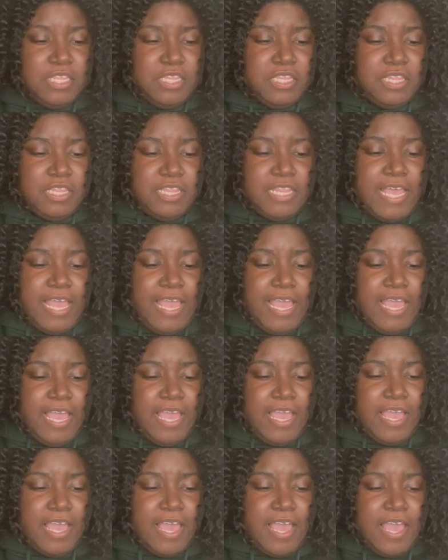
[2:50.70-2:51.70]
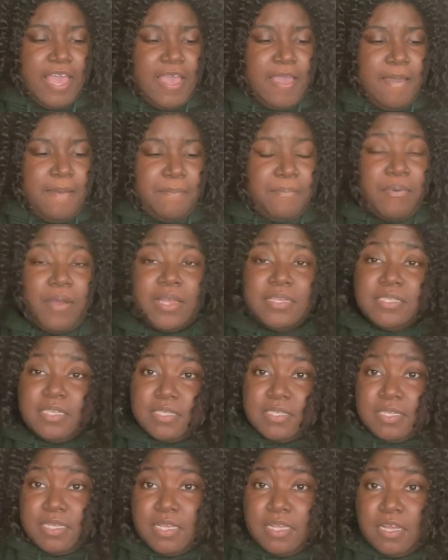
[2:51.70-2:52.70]
they
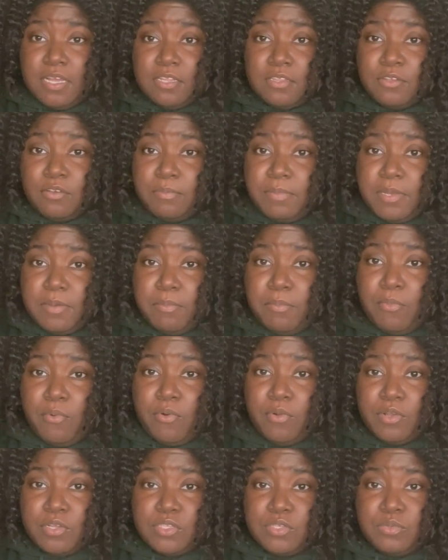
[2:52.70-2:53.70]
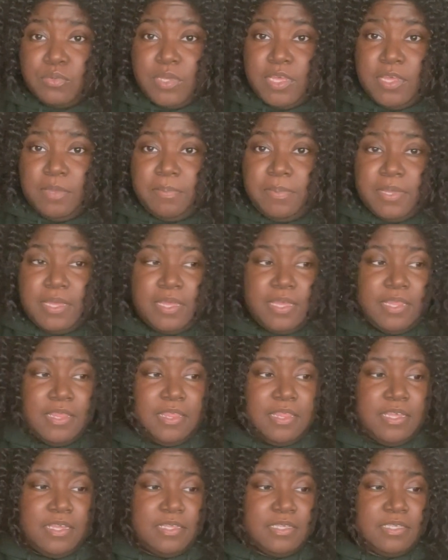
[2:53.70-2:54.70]
process it a little bit more to keep it in
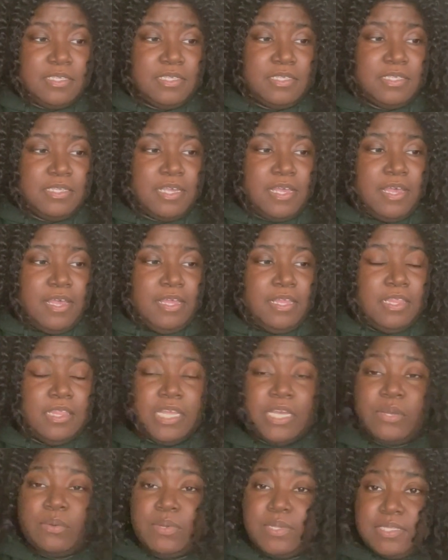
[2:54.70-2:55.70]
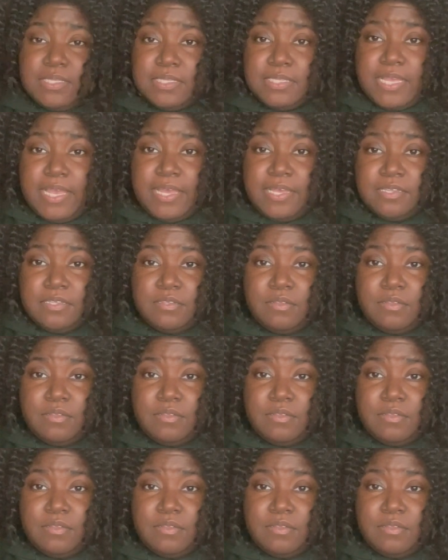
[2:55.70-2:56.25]
this liquid state.